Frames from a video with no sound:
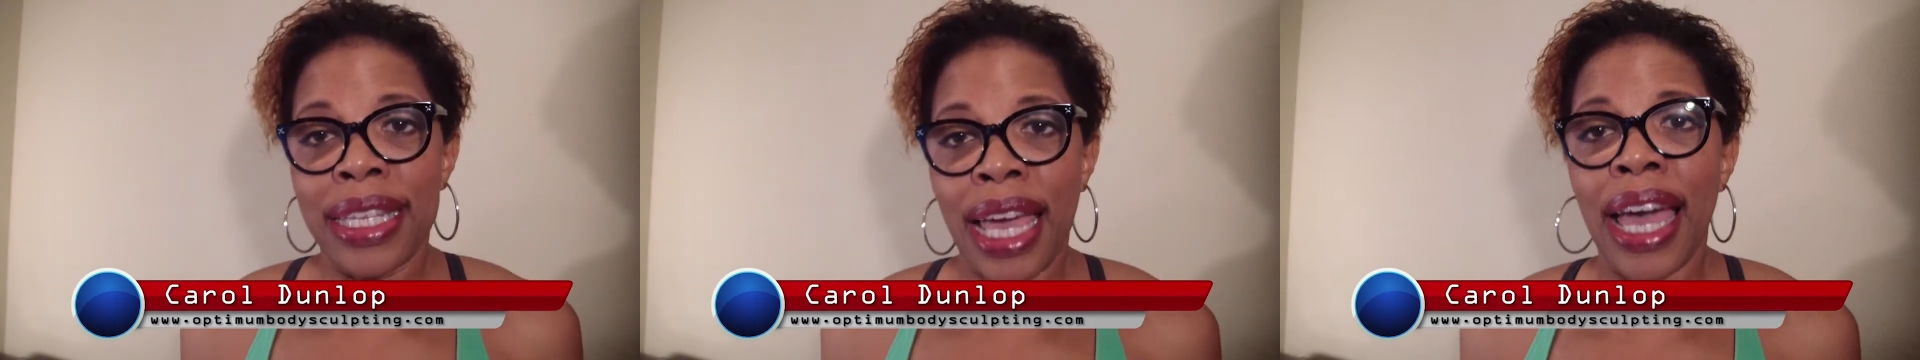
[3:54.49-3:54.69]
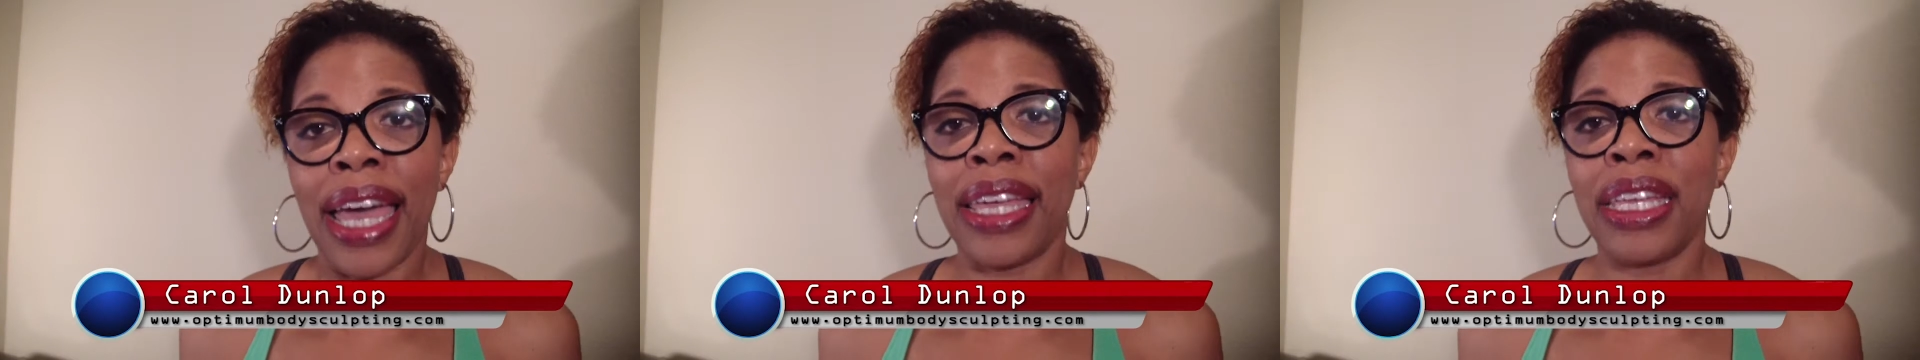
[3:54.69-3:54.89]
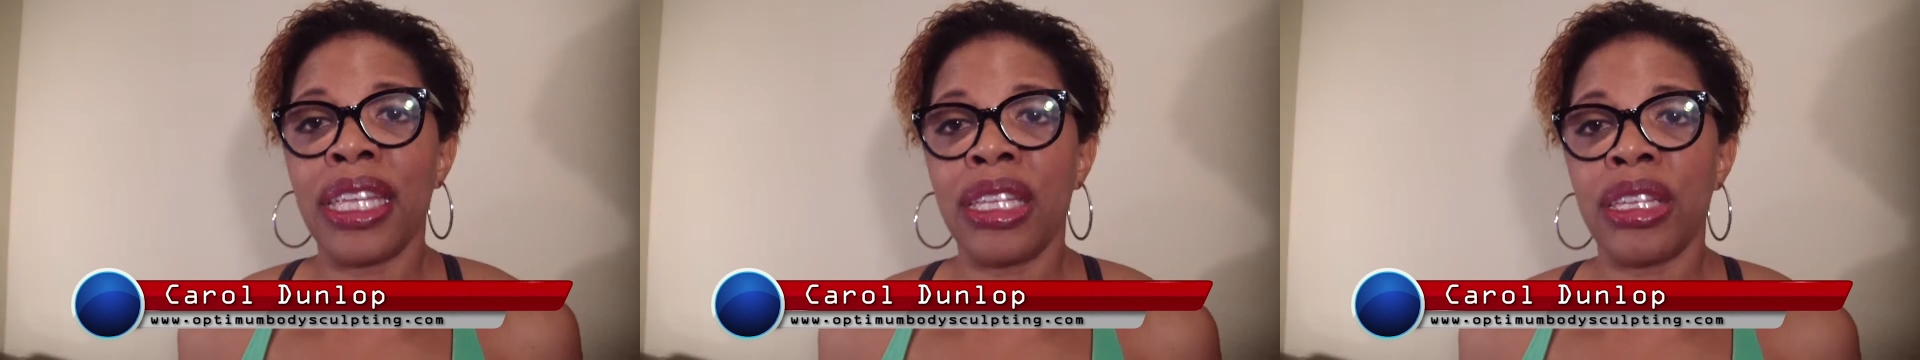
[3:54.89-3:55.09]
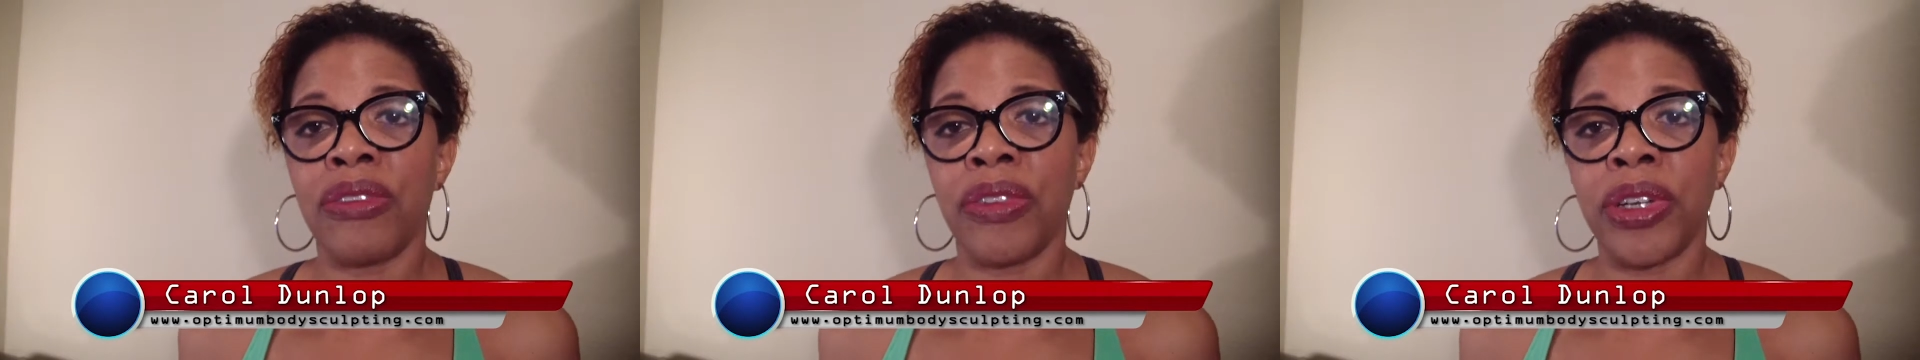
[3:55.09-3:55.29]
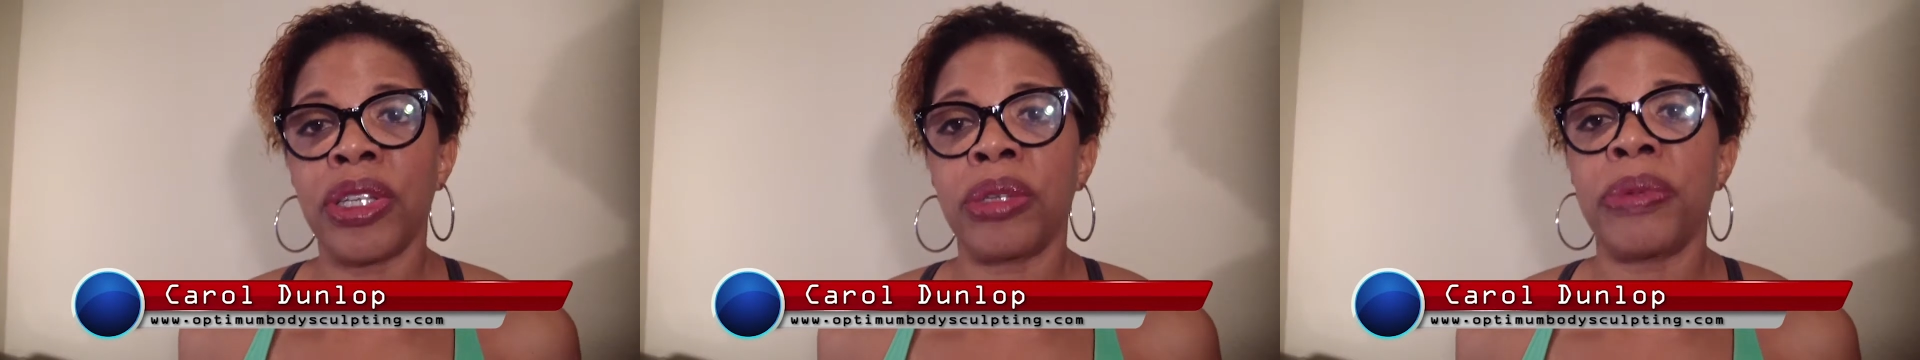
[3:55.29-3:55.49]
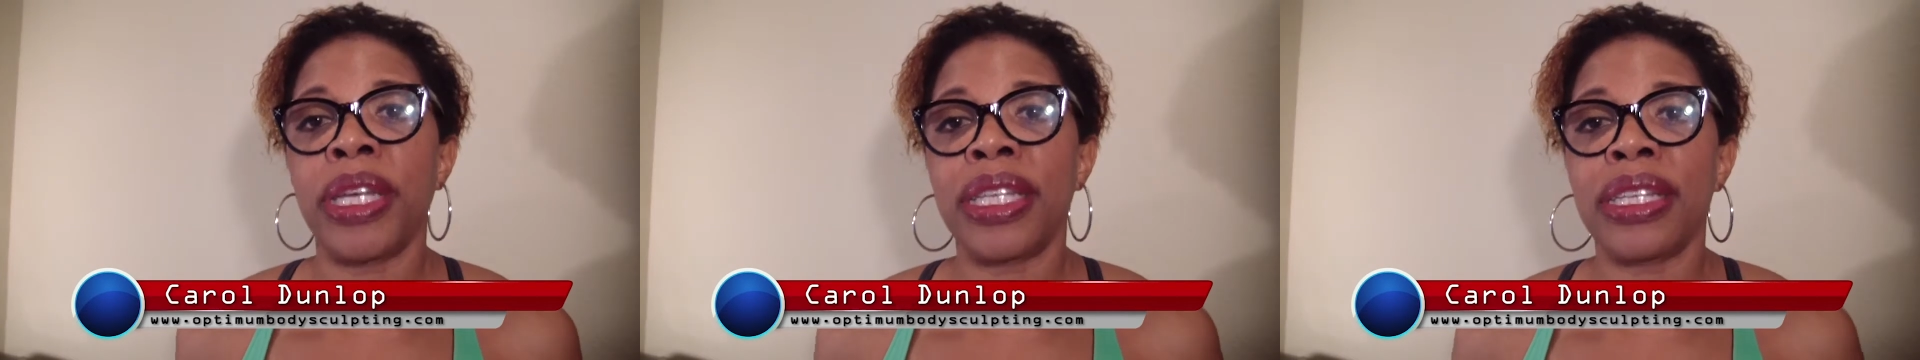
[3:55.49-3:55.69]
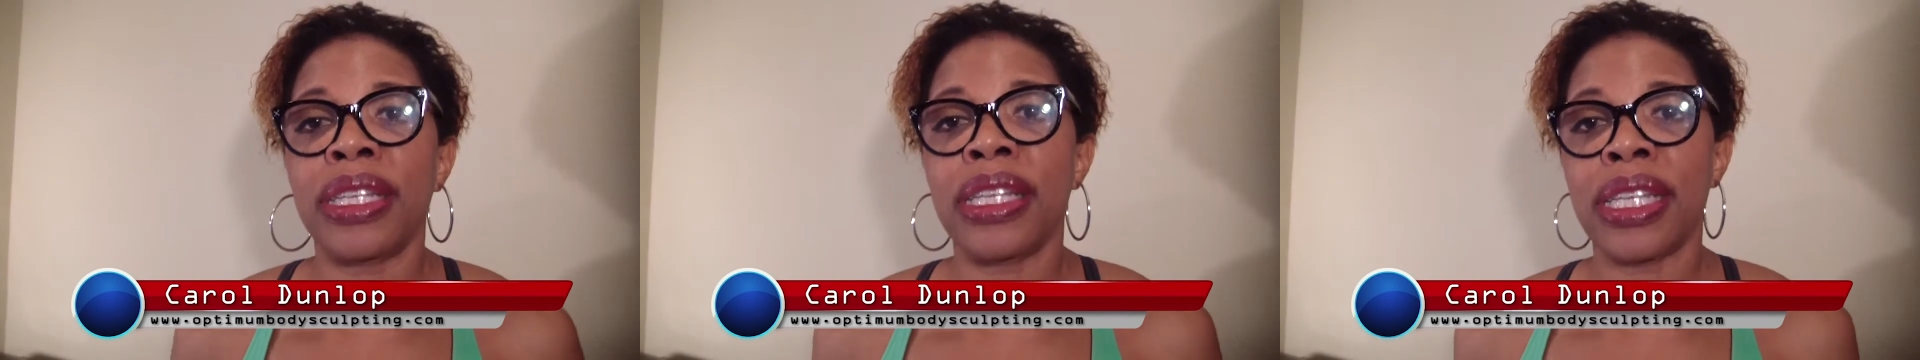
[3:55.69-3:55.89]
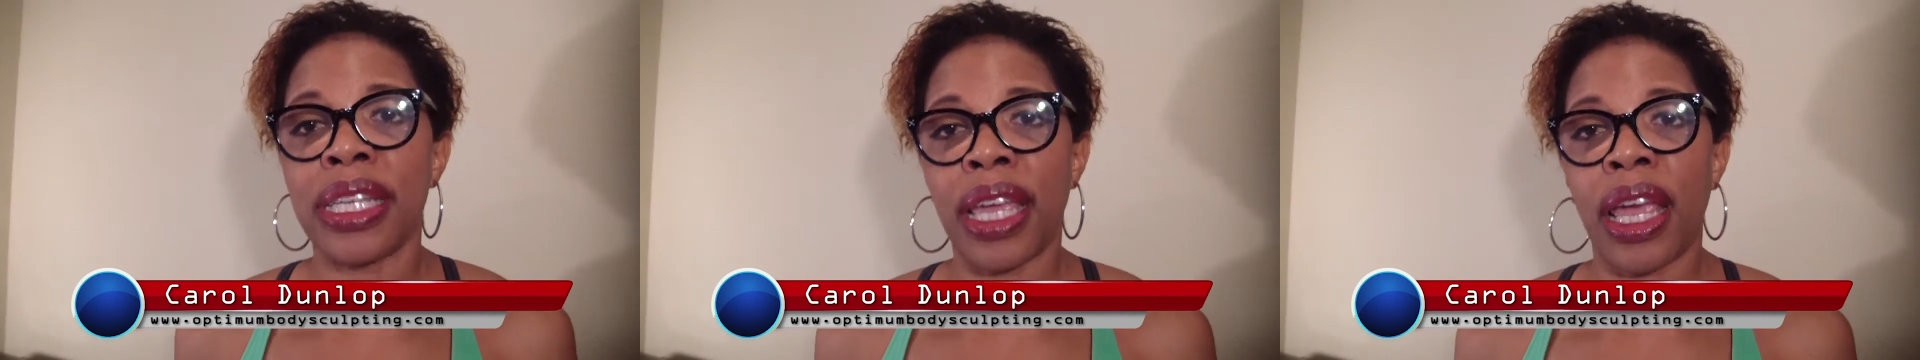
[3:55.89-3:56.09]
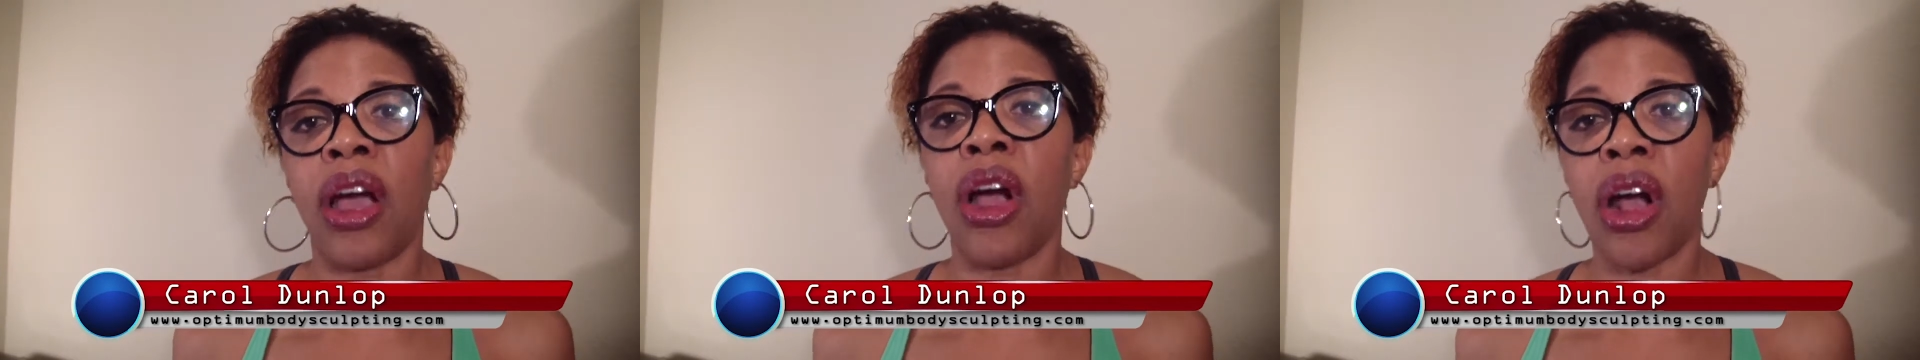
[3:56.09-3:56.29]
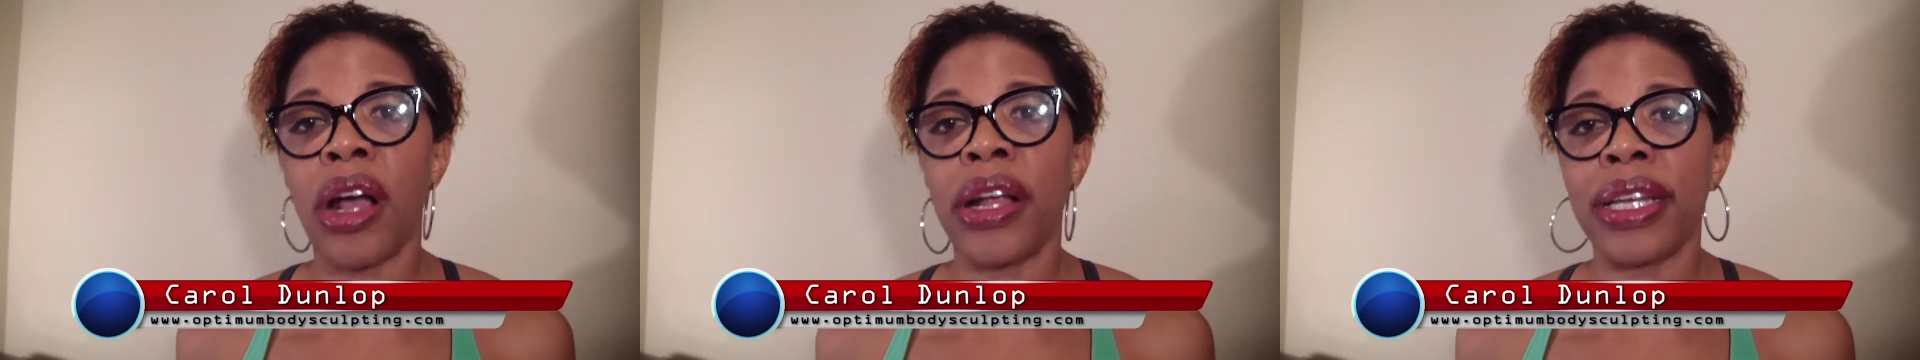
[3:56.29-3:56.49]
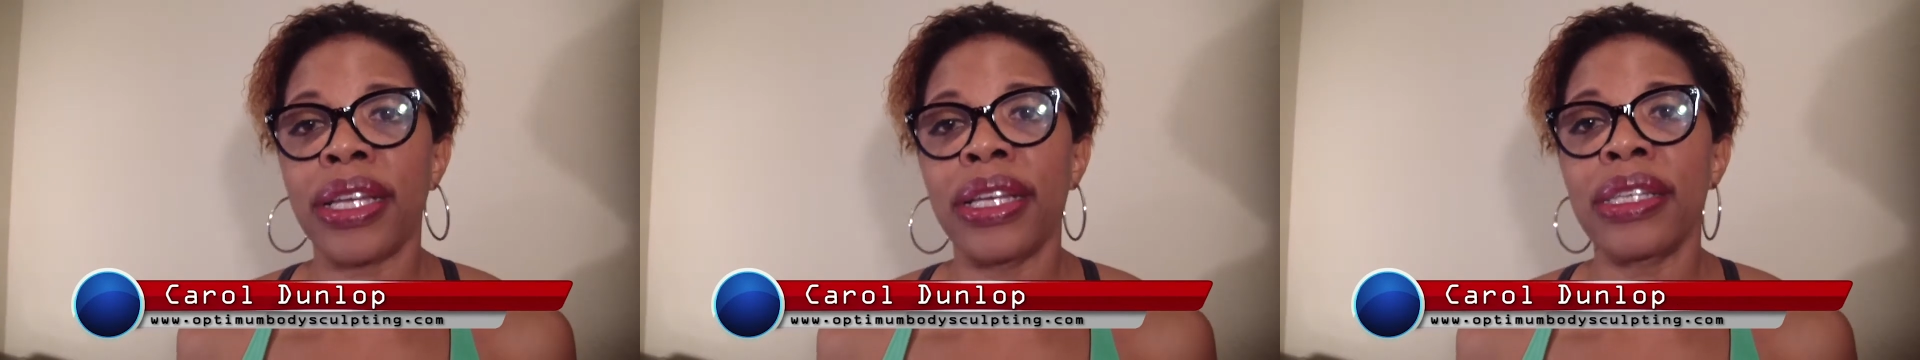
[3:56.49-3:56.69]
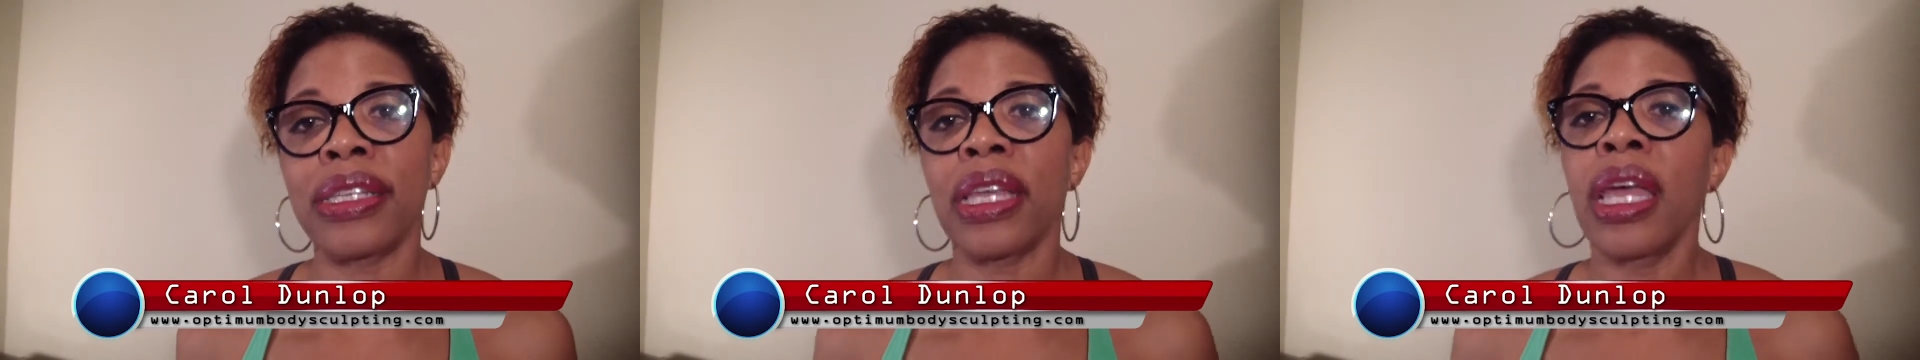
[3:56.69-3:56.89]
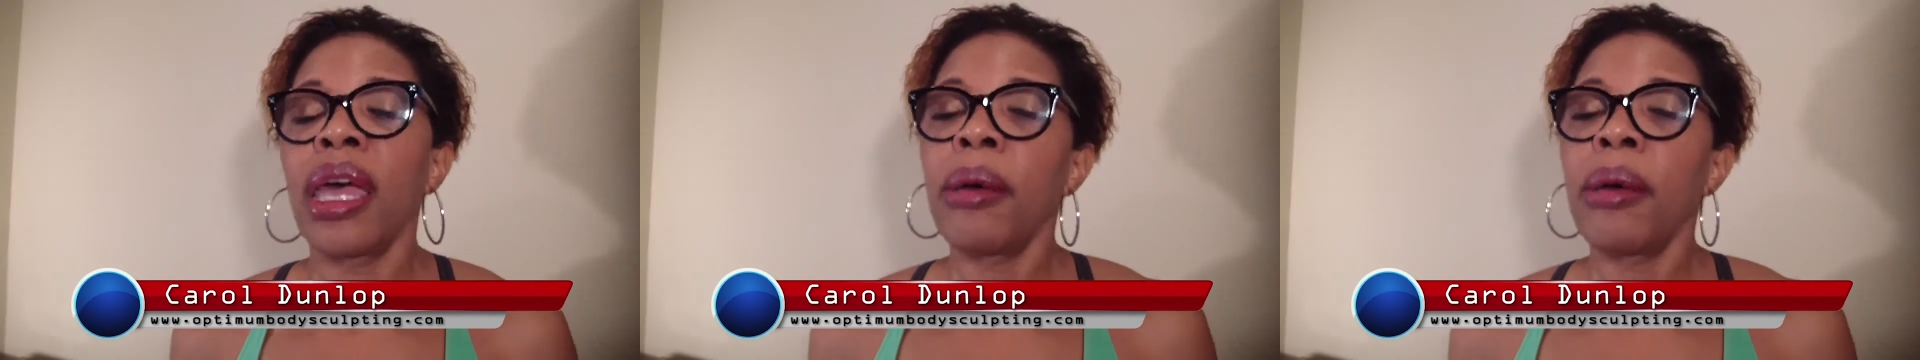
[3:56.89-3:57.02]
diet in the first place and to say how hard it is.